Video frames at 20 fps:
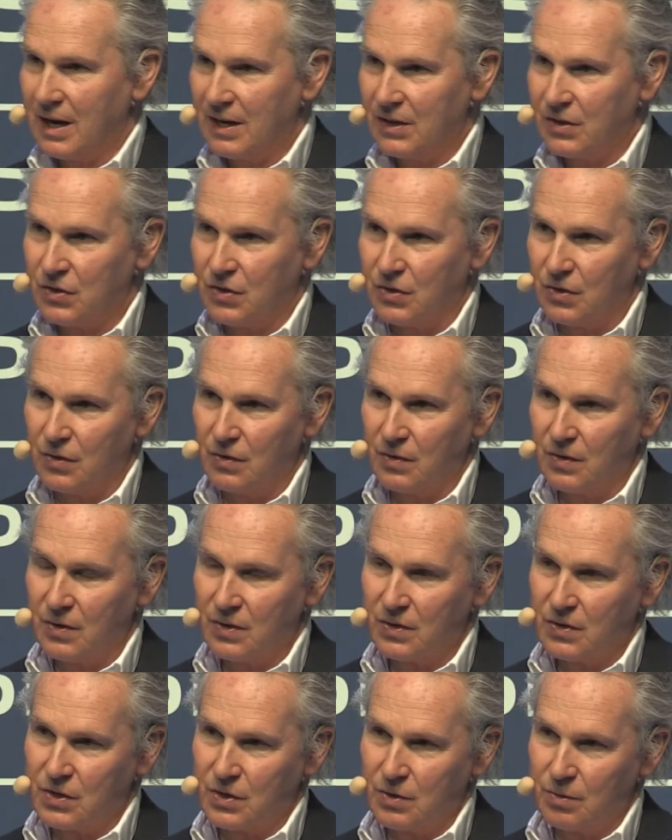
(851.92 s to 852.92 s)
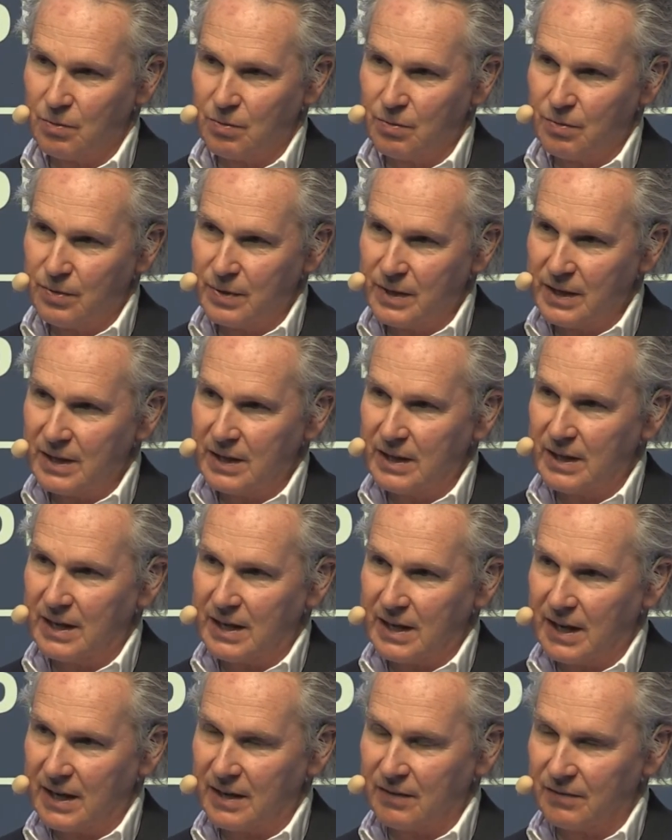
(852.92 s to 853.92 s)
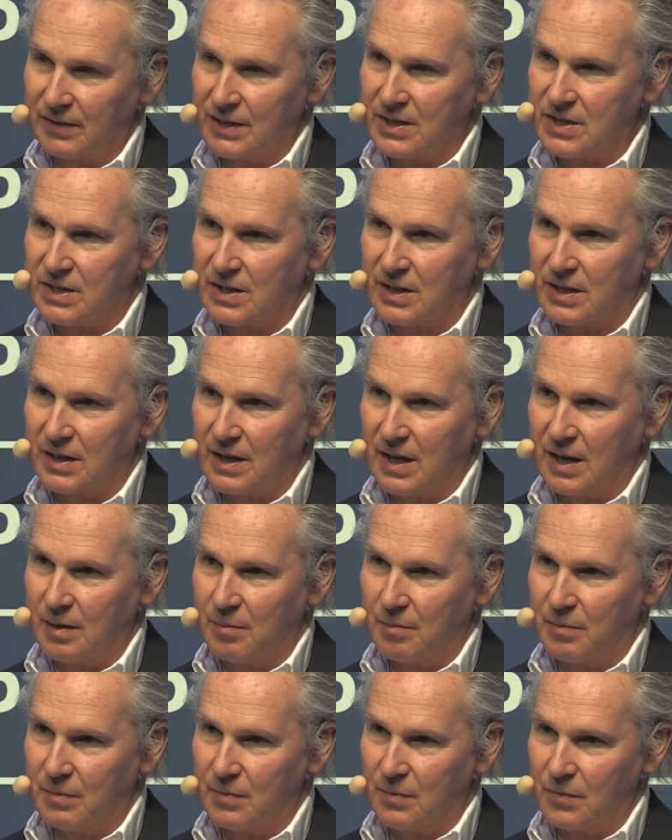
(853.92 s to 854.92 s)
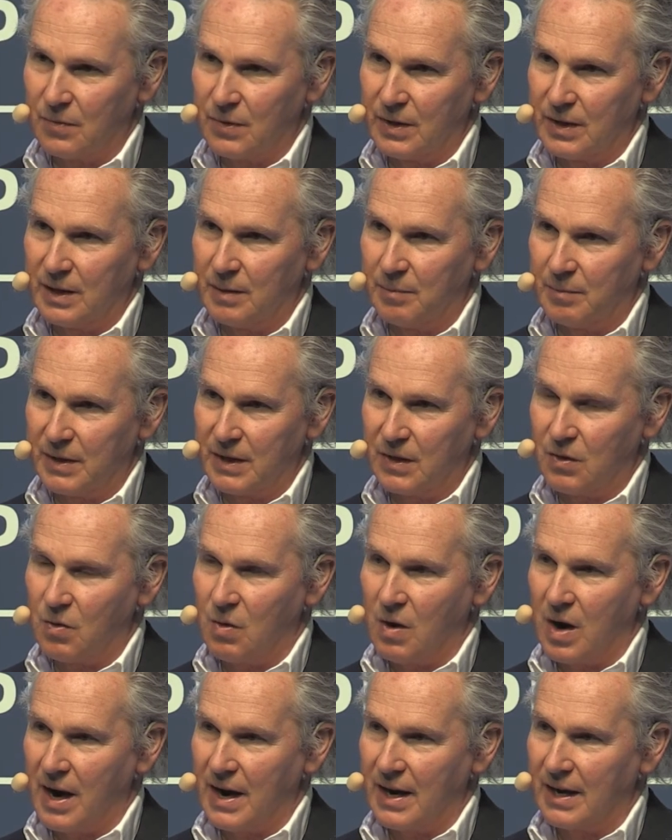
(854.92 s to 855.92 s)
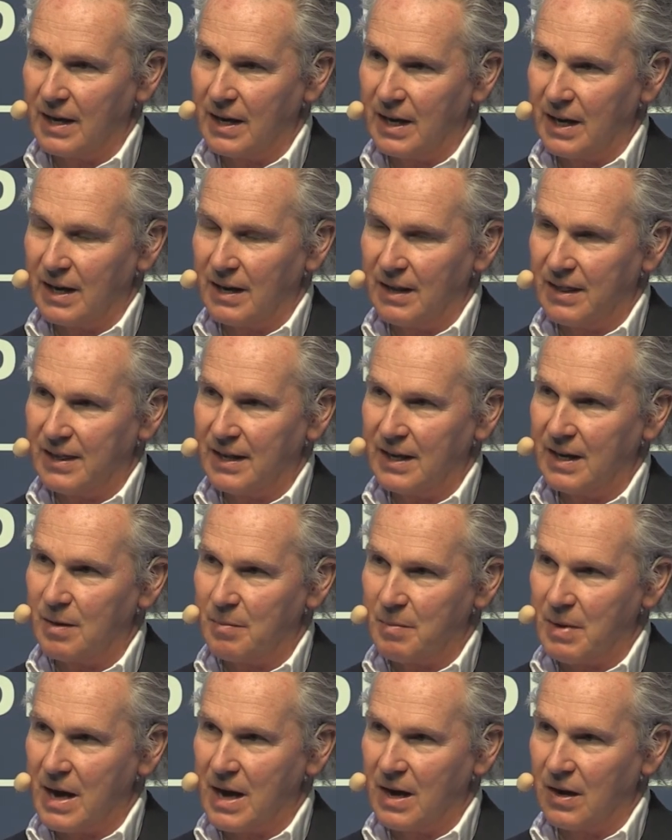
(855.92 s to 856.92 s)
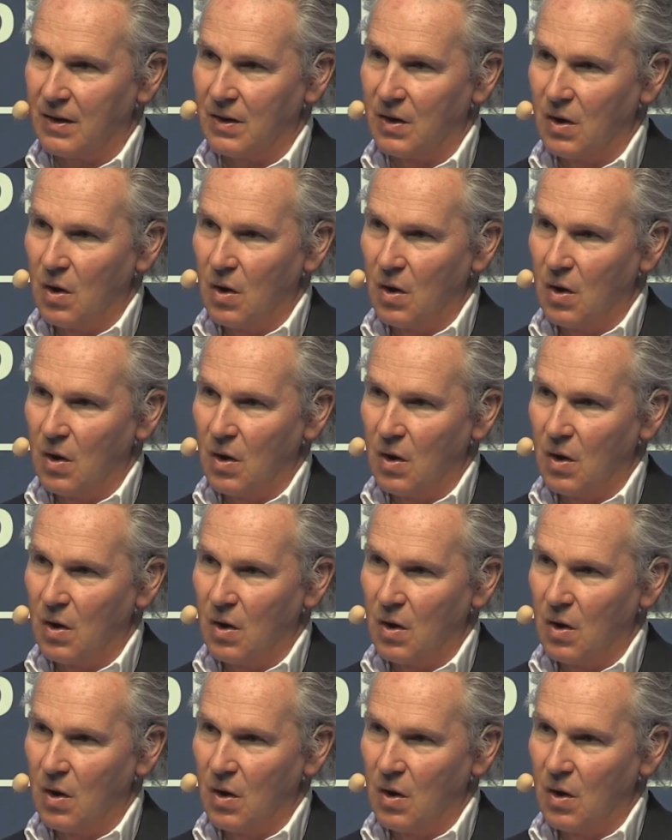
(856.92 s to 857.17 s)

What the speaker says: to really kind of listen and really be quiet and think about